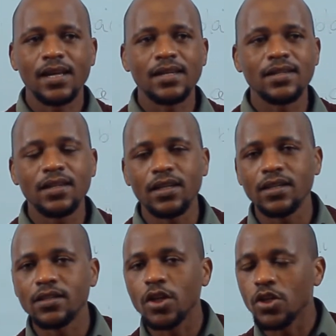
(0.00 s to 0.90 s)

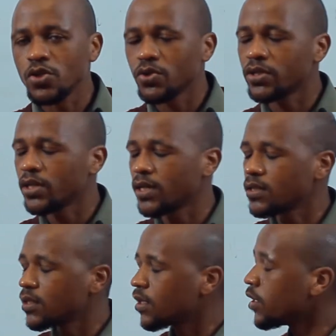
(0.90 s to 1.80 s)
need
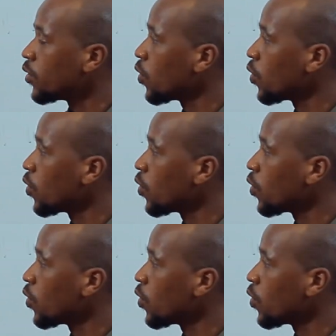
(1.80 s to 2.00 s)
nutrients in